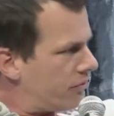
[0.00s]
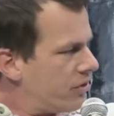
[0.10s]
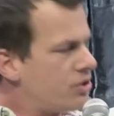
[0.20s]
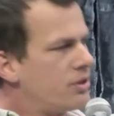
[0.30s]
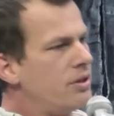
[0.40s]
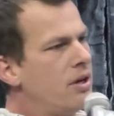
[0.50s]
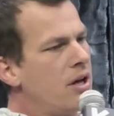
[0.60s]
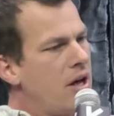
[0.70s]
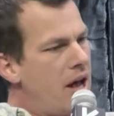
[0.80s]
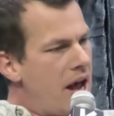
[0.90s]
vision
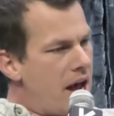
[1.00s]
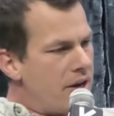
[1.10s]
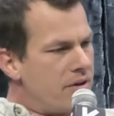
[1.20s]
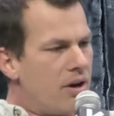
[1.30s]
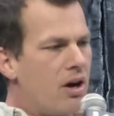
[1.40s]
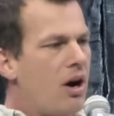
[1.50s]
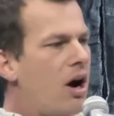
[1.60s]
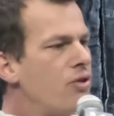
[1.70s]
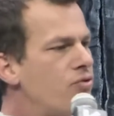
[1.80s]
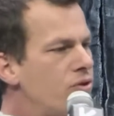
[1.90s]
and
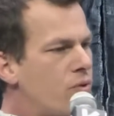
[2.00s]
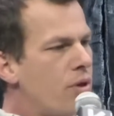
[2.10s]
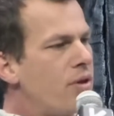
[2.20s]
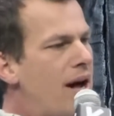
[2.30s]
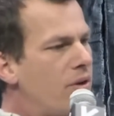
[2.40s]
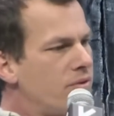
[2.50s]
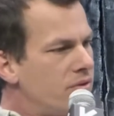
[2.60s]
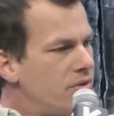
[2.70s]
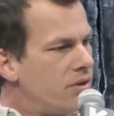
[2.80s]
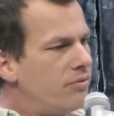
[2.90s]
hundreds or
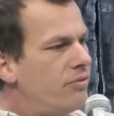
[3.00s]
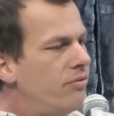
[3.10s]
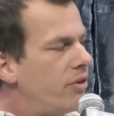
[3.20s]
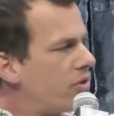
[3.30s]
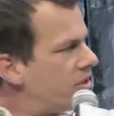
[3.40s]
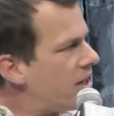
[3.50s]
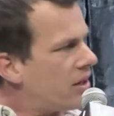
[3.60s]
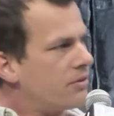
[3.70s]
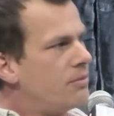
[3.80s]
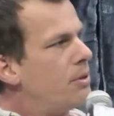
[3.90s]
thousands of very
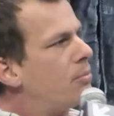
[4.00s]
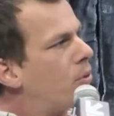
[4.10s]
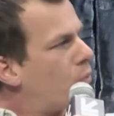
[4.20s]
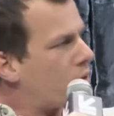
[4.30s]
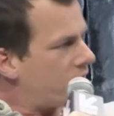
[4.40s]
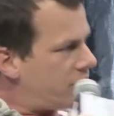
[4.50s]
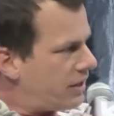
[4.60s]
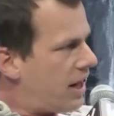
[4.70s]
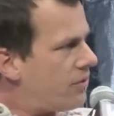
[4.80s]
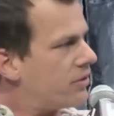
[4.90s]
talented people working
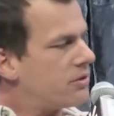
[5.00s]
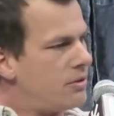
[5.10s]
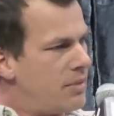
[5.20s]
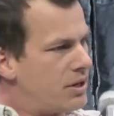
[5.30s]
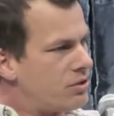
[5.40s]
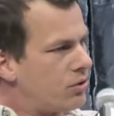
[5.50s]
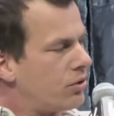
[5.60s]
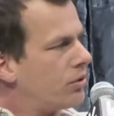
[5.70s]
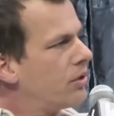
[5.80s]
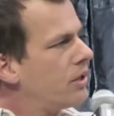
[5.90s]
together to make
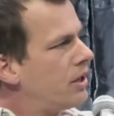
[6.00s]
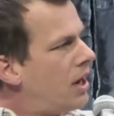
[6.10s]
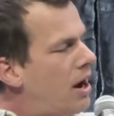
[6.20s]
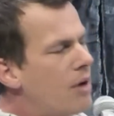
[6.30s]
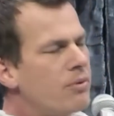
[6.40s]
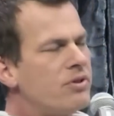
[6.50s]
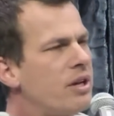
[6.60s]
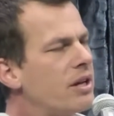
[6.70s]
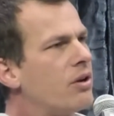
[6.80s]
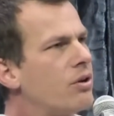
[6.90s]
sure. I was
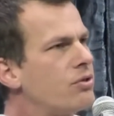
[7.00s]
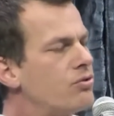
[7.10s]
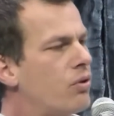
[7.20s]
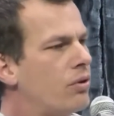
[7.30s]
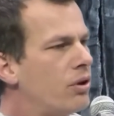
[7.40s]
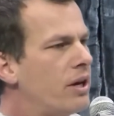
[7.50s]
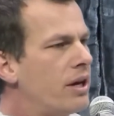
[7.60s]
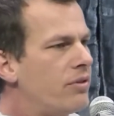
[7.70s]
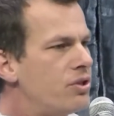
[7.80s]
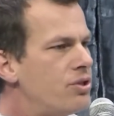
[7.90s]
sitting in launch control and looking
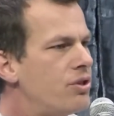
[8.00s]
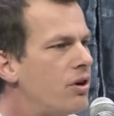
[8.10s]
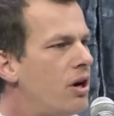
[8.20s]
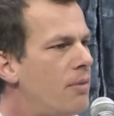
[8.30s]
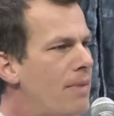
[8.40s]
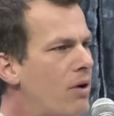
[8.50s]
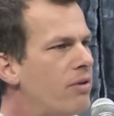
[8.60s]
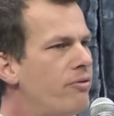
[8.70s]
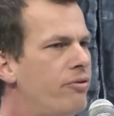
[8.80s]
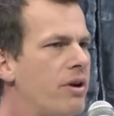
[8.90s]
at the sheer amount
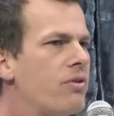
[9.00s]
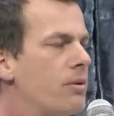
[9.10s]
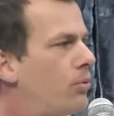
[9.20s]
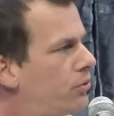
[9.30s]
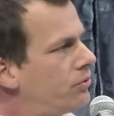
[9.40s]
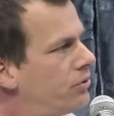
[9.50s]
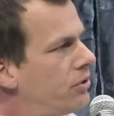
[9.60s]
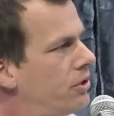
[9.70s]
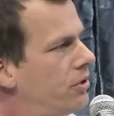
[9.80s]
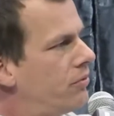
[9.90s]
of variables
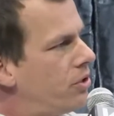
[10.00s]
that